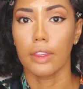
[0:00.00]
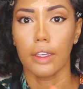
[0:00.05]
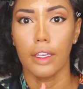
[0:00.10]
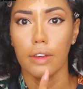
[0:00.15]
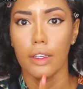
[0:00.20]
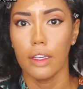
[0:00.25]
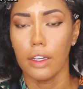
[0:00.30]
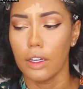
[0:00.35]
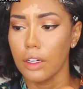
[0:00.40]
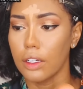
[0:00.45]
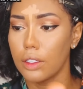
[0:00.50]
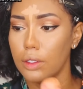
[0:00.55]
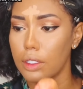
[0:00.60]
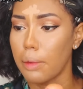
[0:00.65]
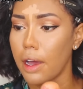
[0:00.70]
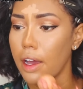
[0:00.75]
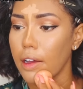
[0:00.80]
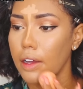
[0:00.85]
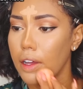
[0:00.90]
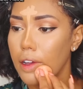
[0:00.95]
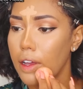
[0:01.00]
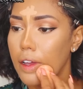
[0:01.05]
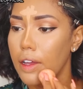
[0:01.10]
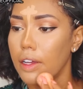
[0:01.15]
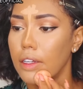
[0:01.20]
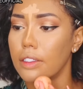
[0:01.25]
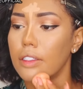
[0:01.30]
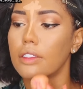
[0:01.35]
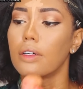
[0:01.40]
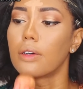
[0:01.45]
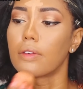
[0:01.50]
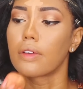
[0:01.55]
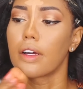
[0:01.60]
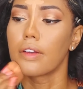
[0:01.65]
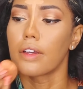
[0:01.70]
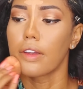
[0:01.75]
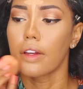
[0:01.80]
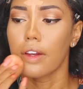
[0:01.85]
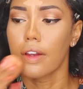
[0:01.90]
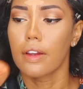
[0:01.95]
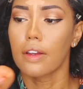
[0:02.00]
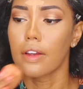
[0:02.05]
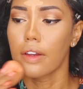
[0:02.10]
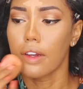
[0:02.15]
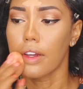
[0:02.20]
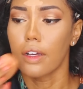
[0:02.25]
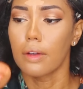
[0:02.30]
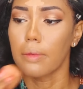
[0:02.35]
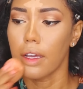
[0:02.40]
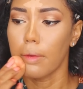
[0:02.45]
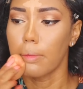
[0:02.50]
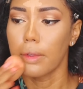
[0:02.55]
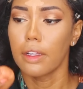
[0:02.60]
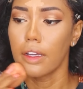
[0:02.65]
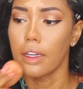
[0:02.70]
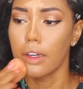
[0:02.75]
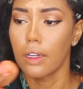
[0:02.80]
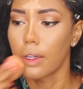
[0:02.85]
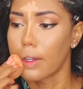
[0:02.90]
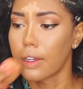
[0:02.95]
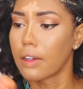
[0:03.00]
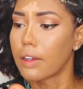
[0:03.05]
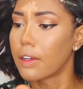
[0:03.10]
In here, use the back, just go around it, help that blend.